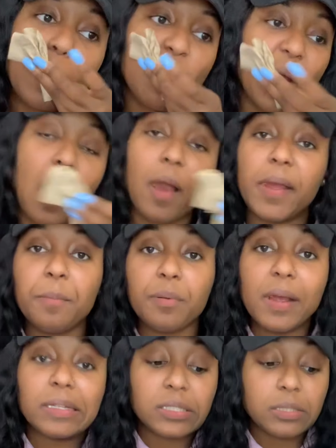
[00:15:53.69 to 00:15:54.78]
are
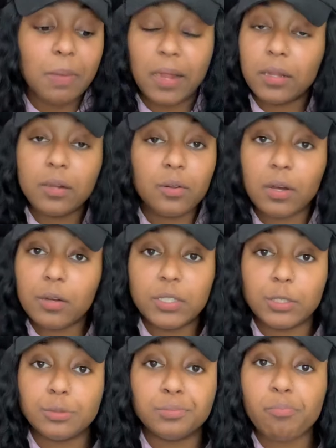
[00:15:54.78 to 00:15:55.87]
impressed by little old
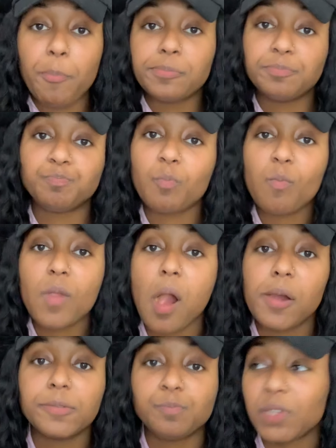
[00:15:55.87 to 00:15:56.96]
you.
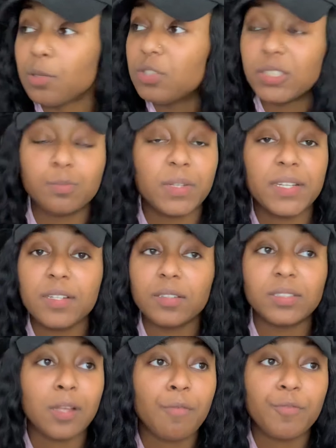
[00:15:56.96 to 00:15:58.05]
You just being
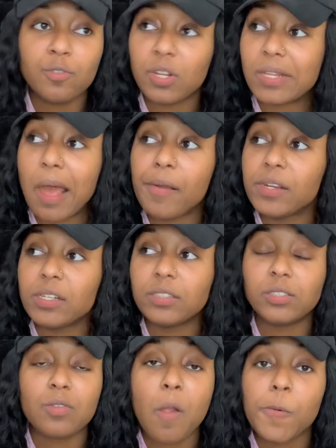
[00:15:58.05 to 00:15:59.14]
yourself. You just out
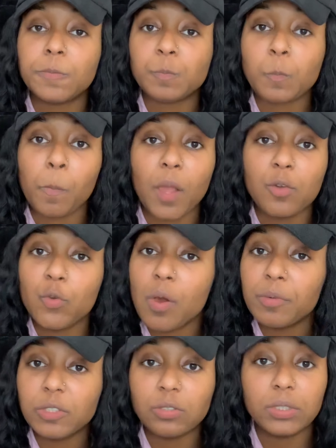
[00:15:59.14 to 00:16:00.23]
here doing
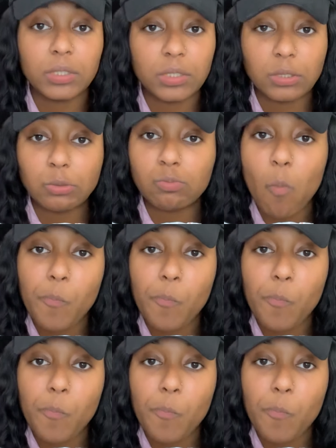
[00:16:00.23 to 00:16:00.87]
what you can do,